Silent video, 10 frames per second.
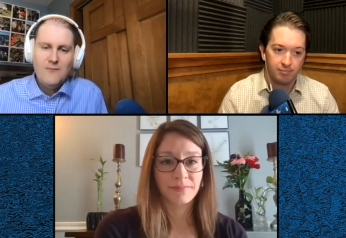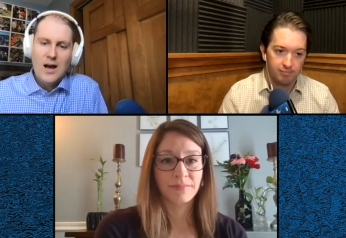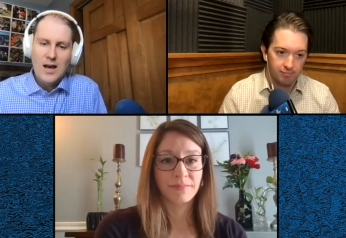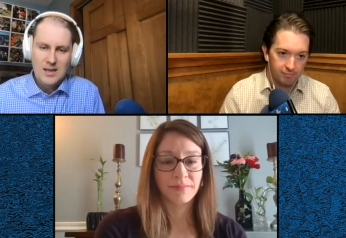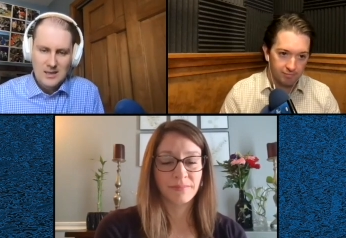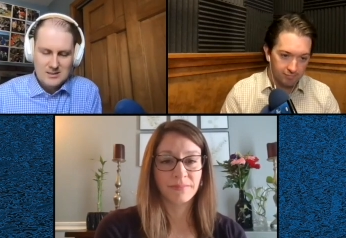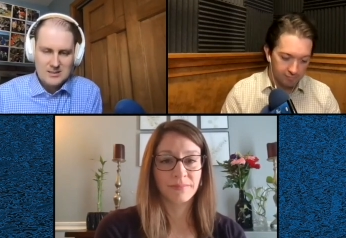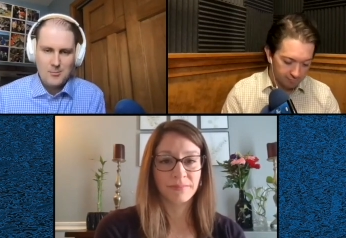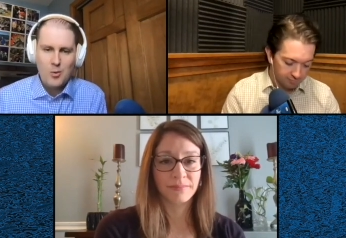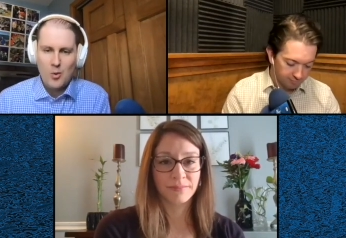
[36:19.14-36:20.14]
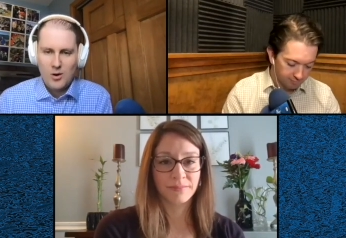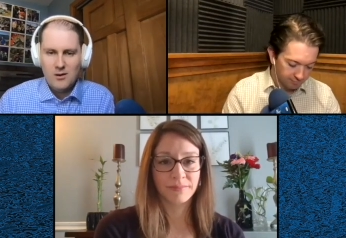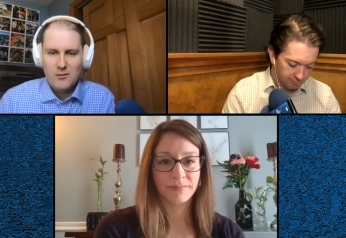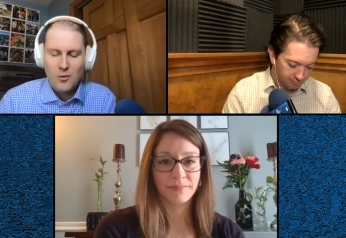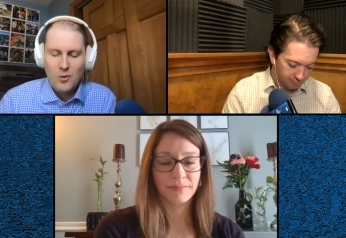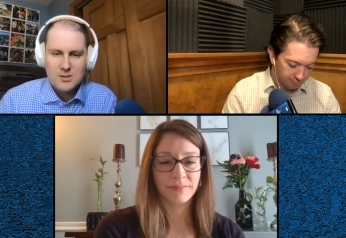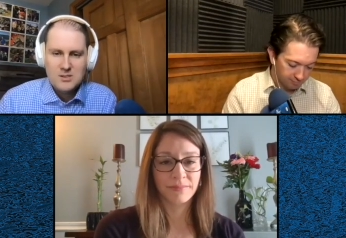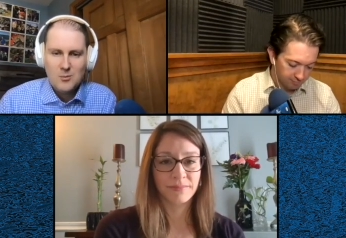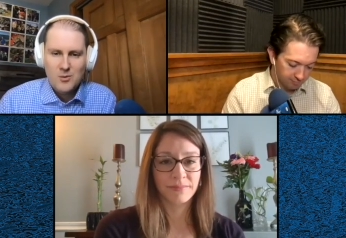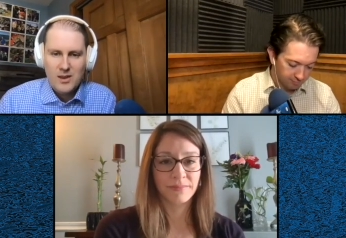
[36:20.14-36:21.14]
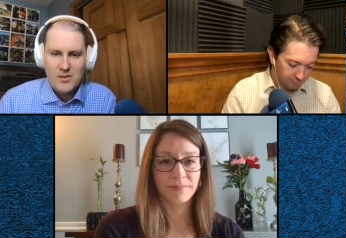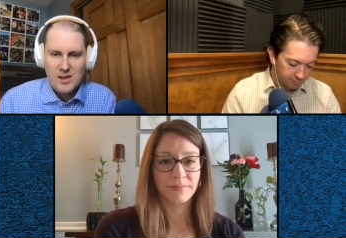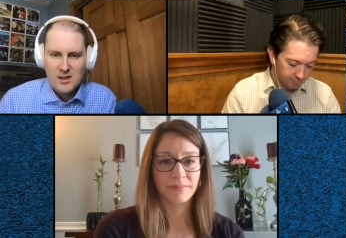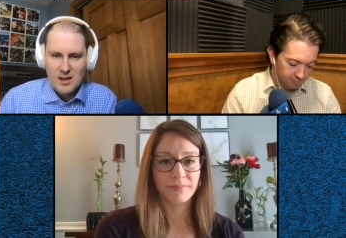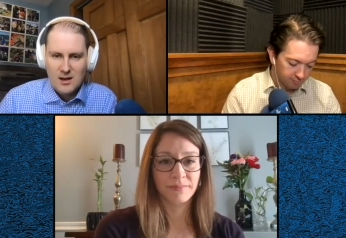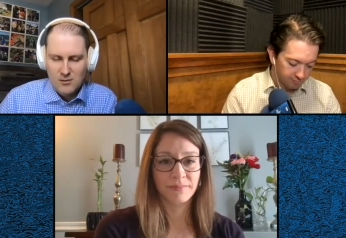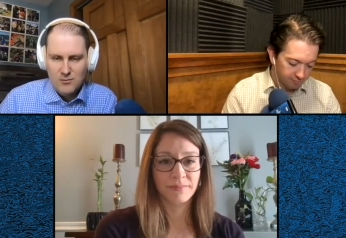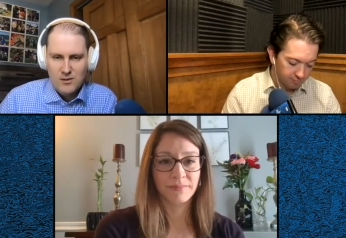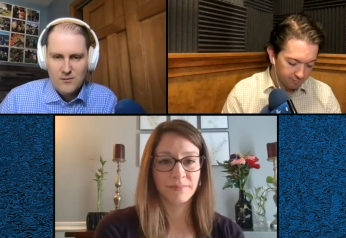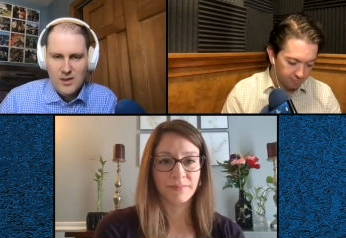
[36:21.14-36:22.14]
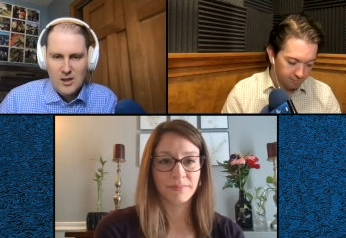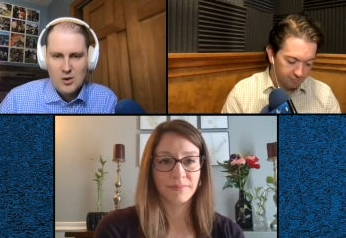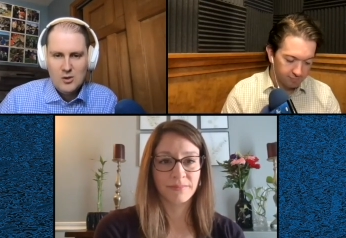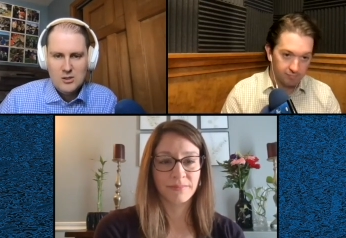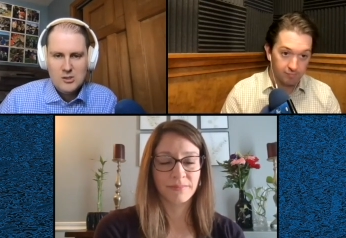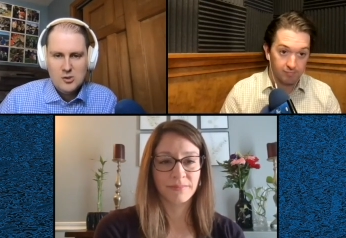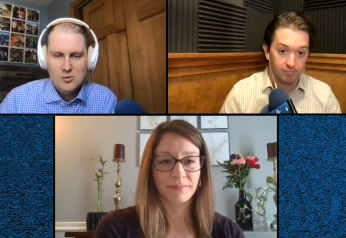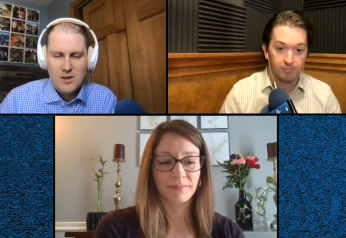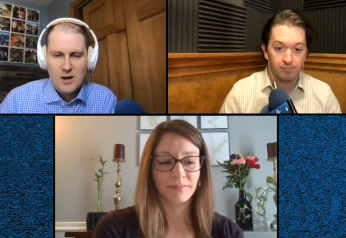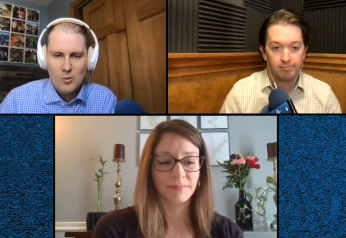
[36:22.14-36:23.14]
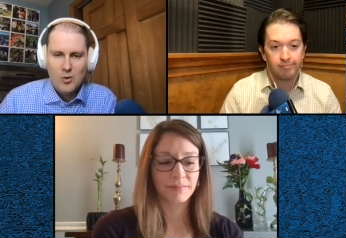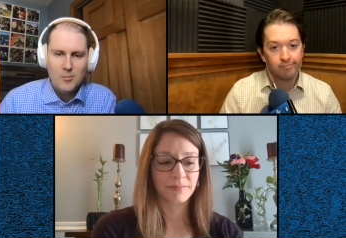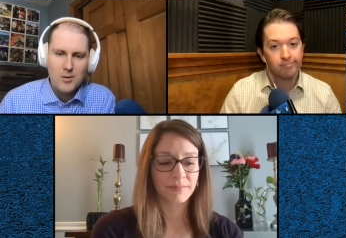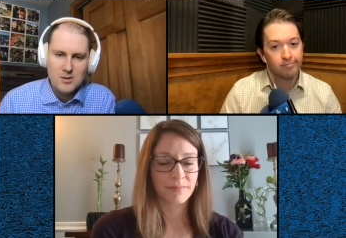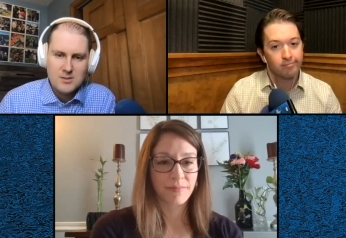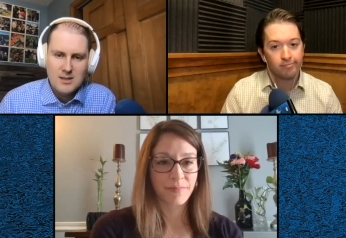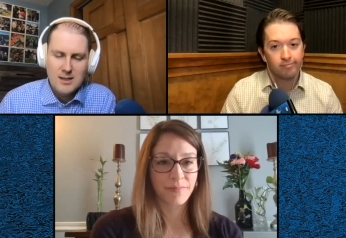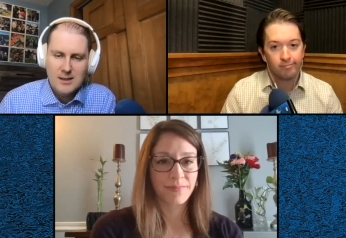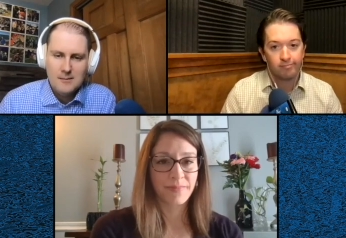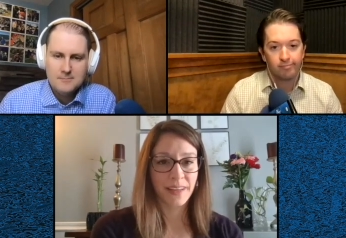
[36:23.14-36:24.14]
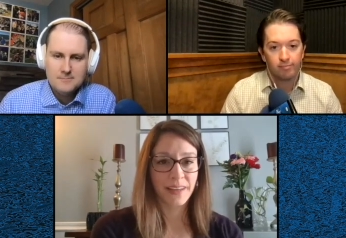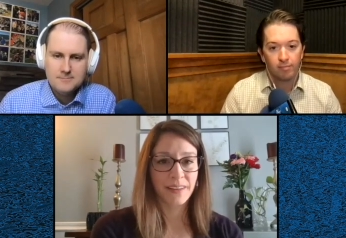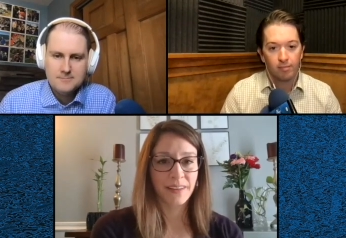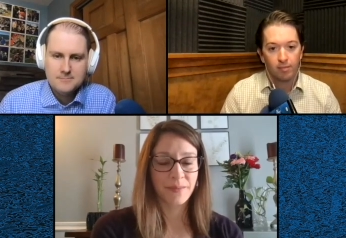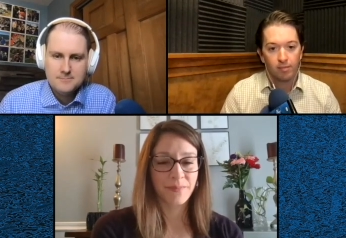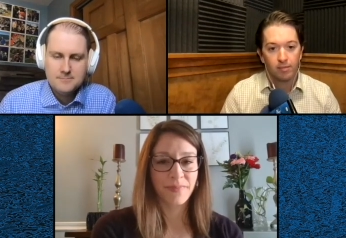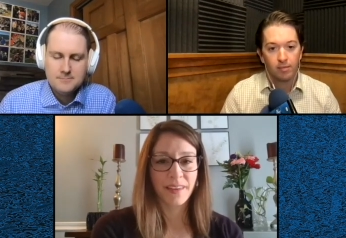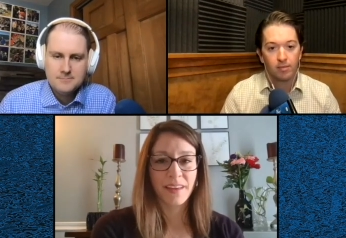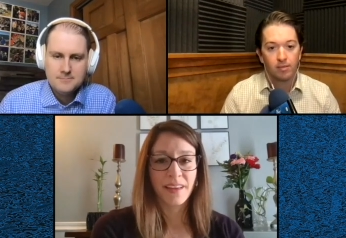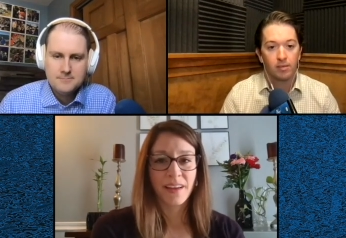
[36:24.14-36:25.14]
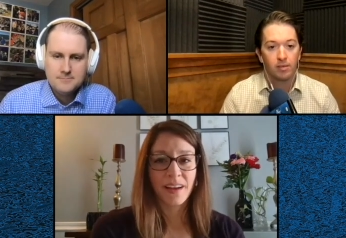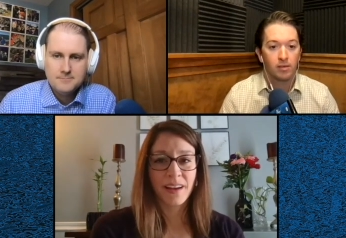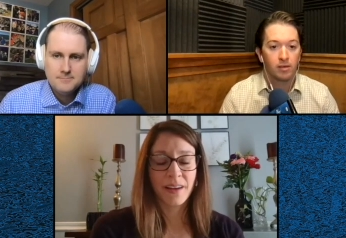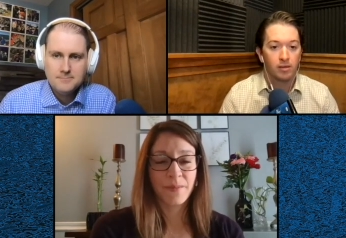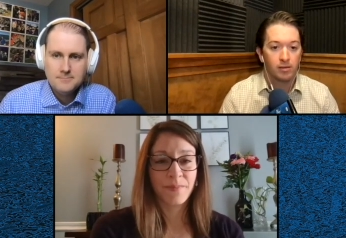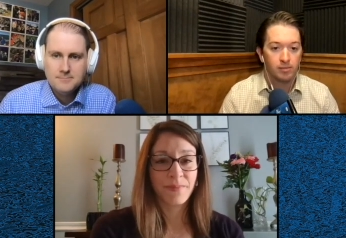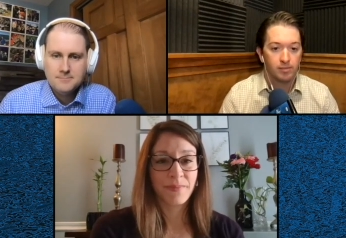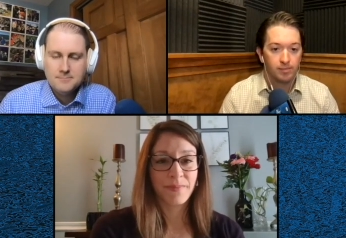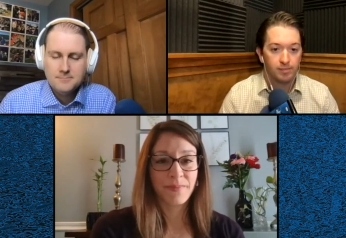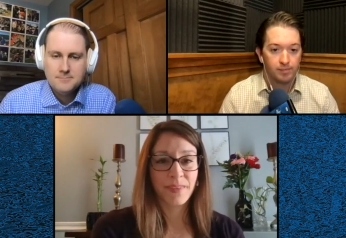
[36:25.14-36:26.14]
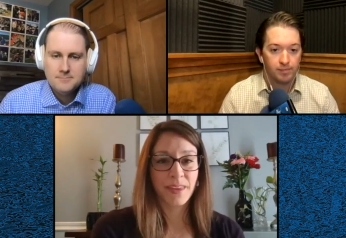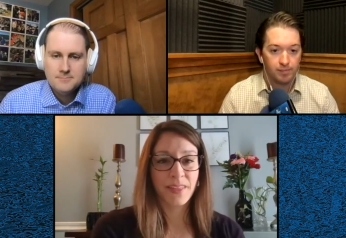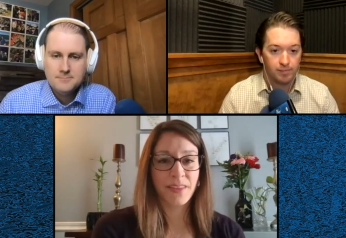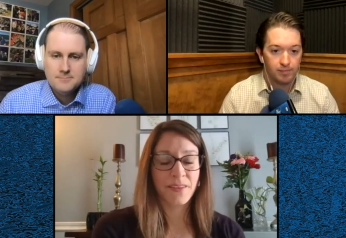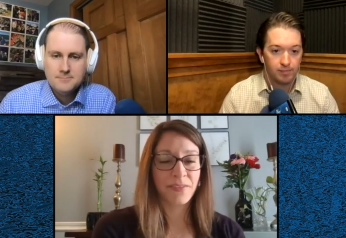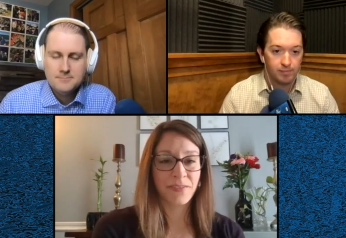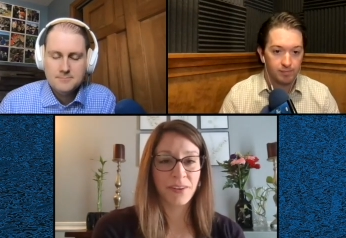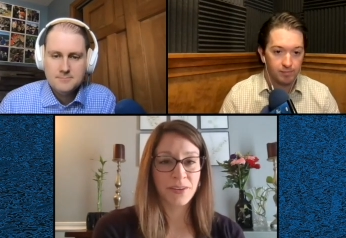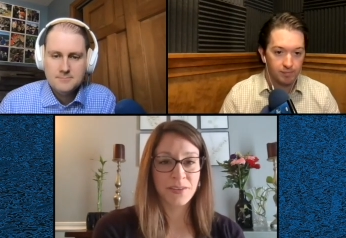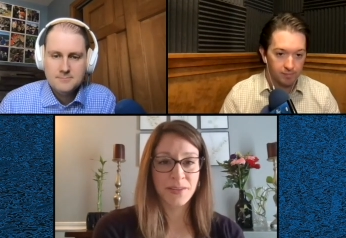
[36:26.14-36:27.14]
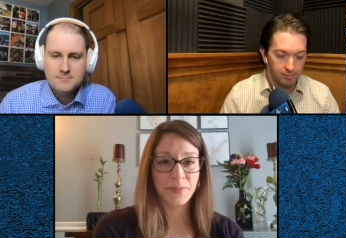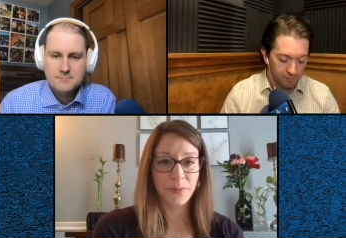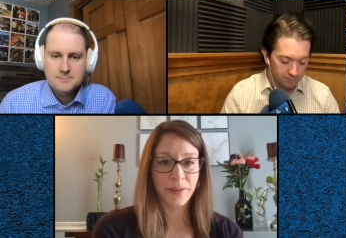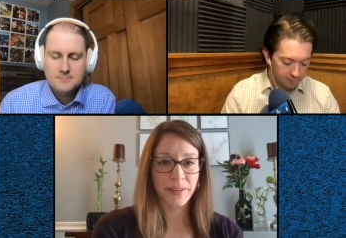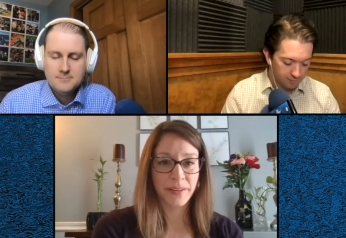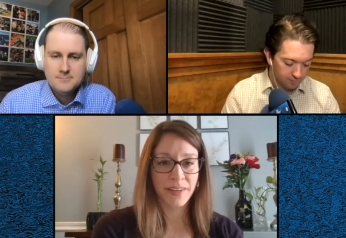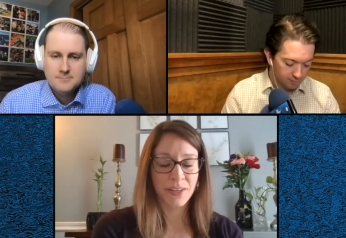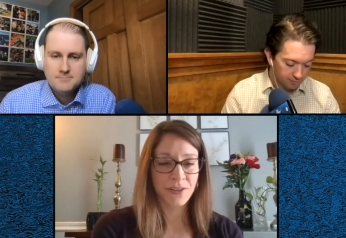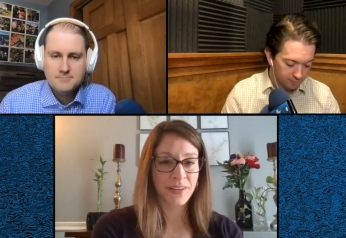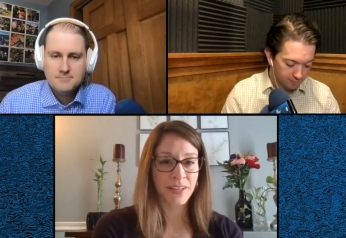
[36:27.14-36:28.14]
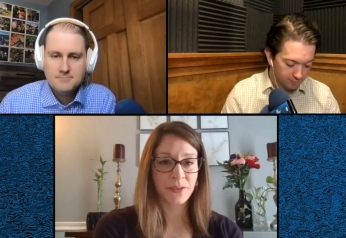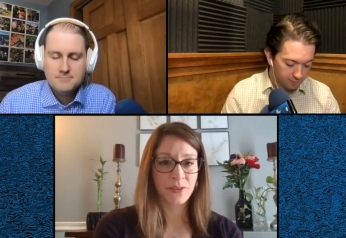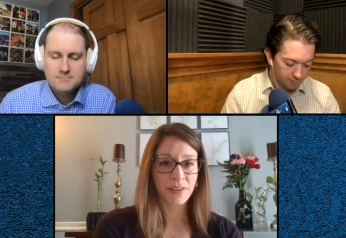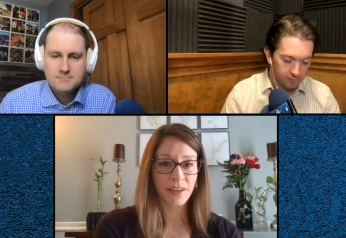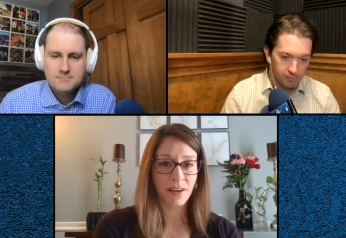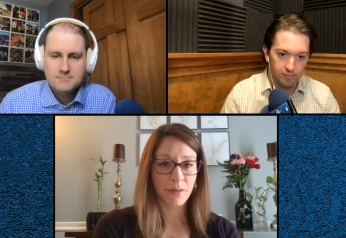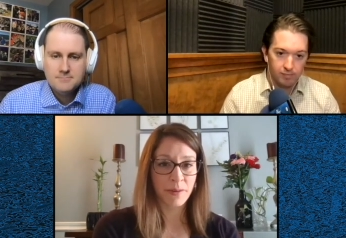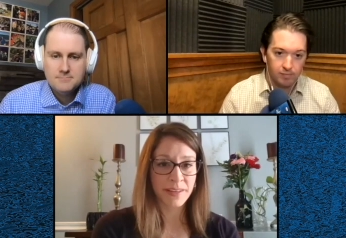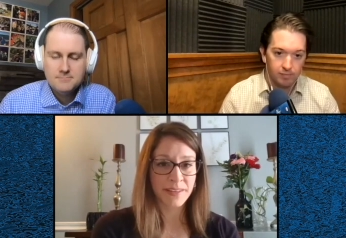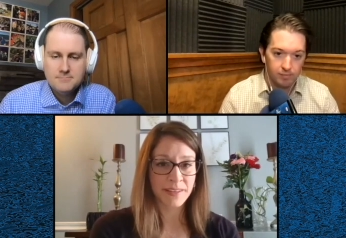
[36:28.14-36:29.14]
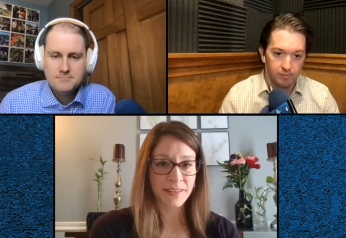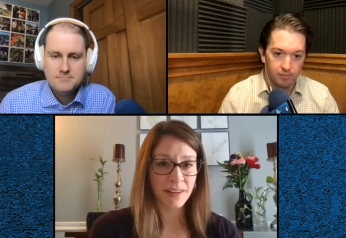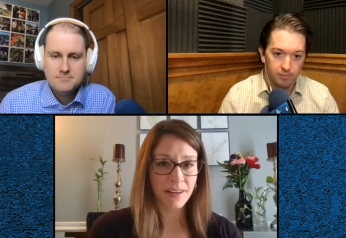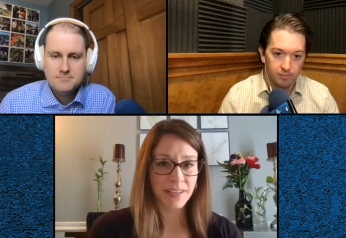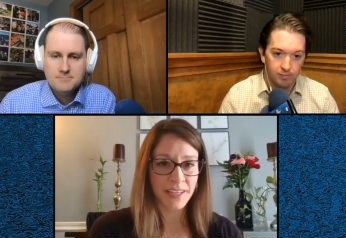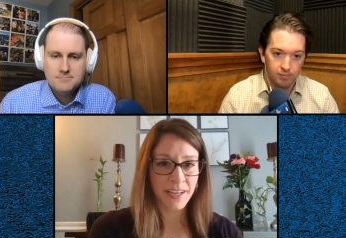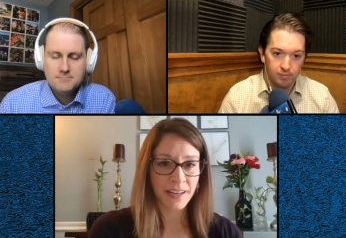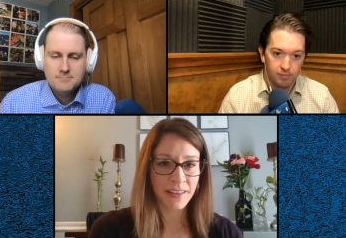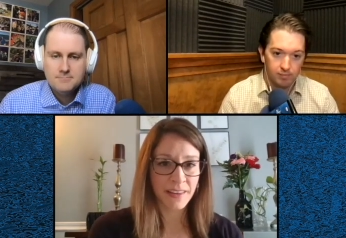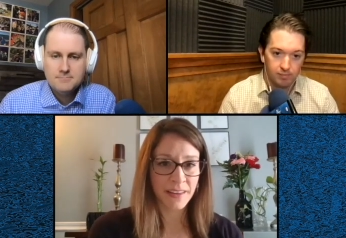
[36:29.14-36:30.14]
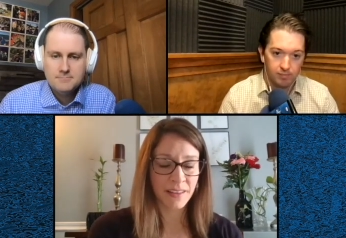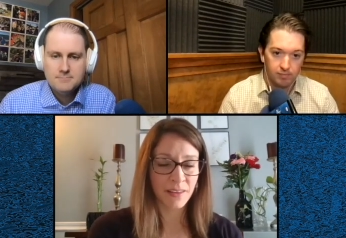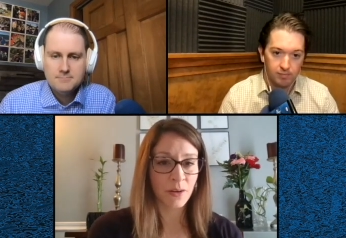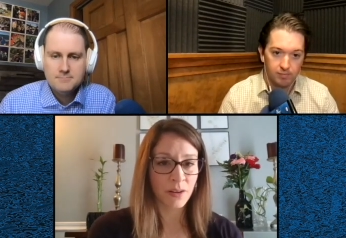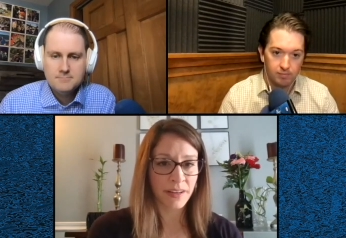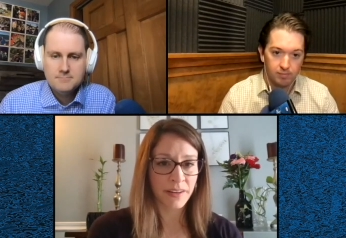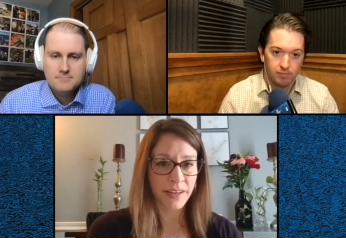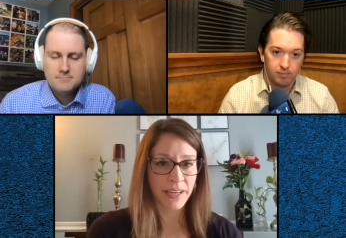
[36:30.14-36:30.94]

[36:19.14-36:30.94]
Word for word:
Speaker 1: find support for someone that they love if they couldn't do that role personally? Yeah.
Speaker 2: Um, the first point of entry usually always is to contact the local area